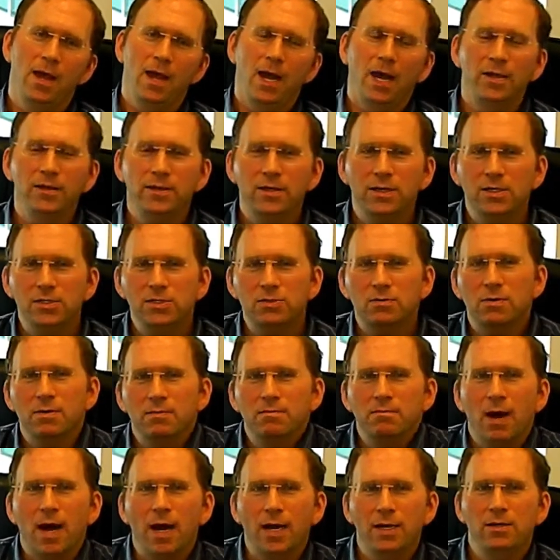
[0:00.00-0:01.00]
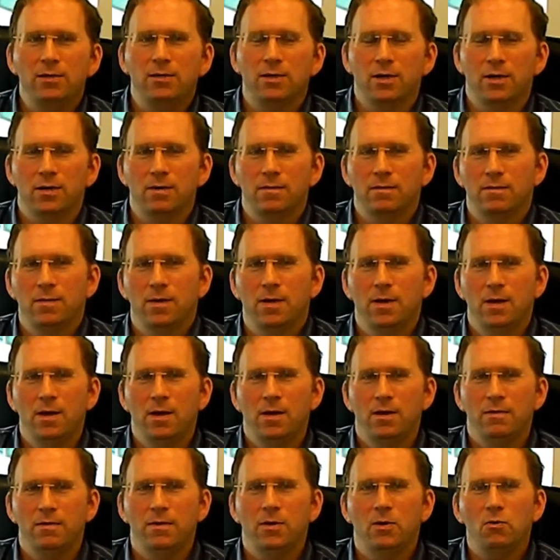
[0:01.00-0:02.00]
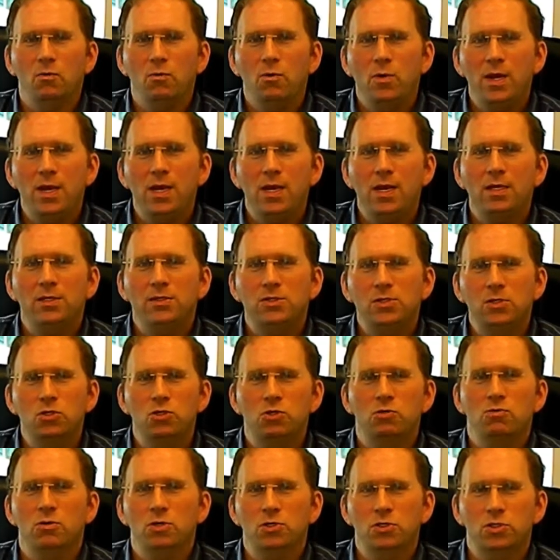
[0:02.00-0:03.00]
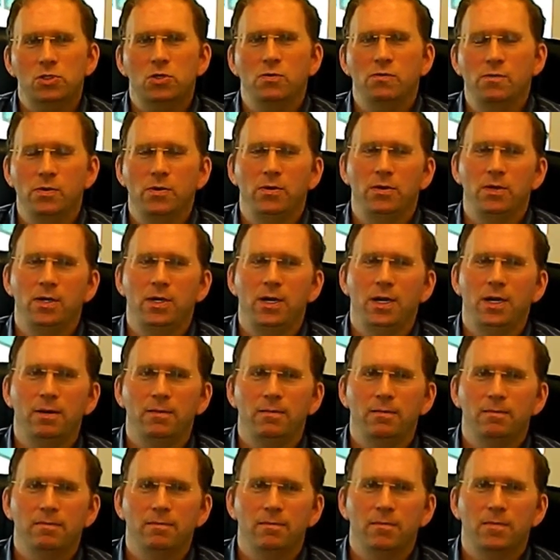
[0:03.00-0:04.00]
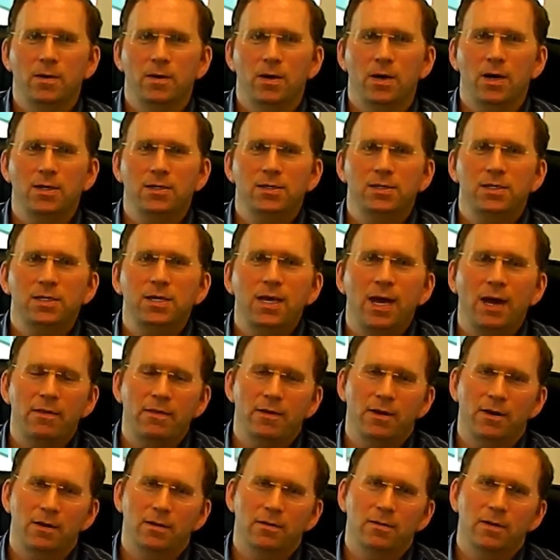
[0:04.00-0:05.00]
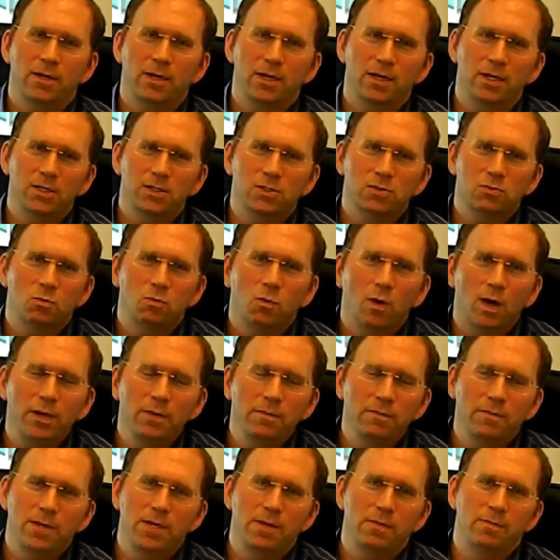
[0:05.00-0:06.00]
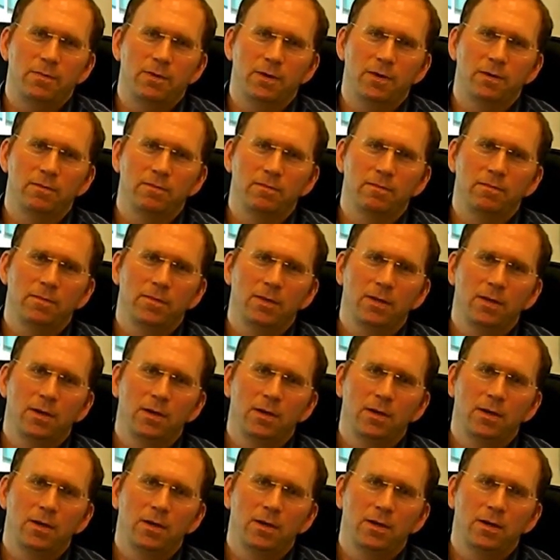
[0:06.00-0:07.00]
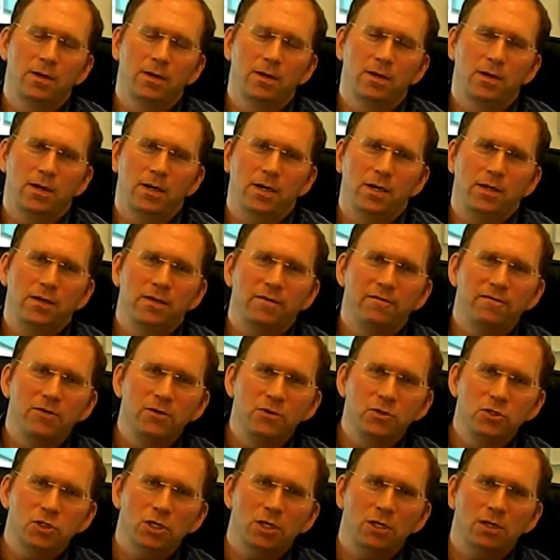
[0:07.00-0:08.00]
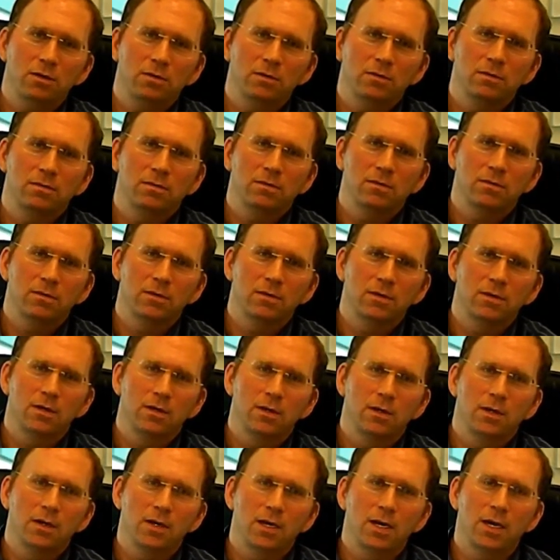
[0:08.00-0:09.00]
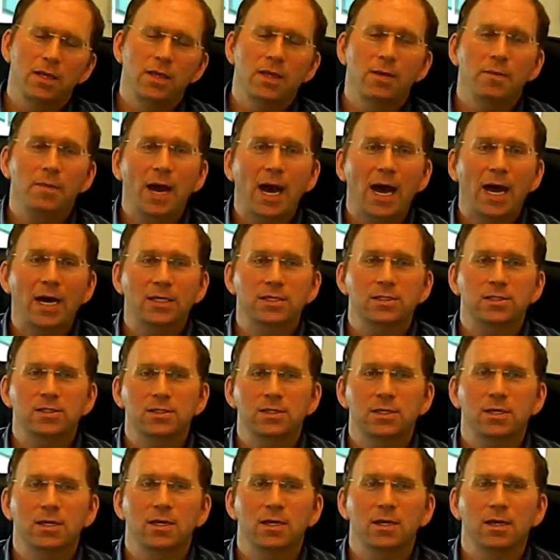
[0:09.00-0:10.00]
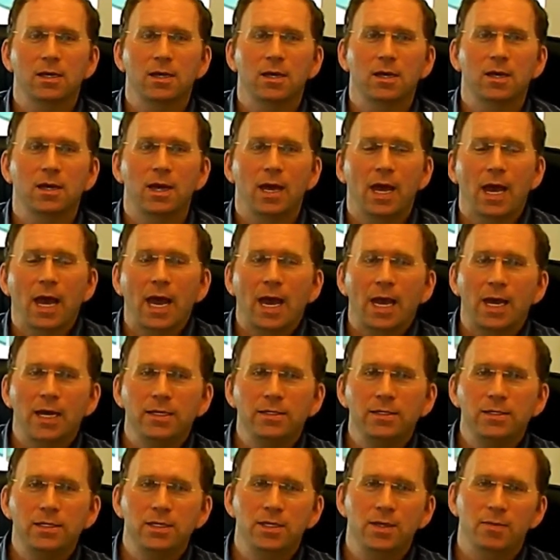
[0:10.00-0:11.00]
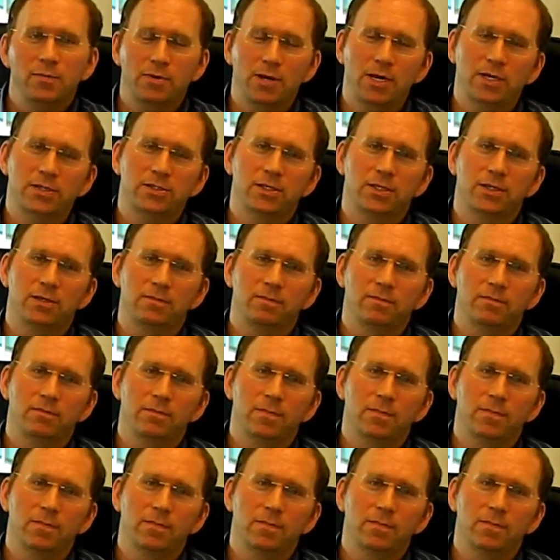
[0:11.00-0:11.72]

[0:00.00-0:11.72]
And it is a reminder that we as a Jewish community are together as one people in the future, in the past, and in the present.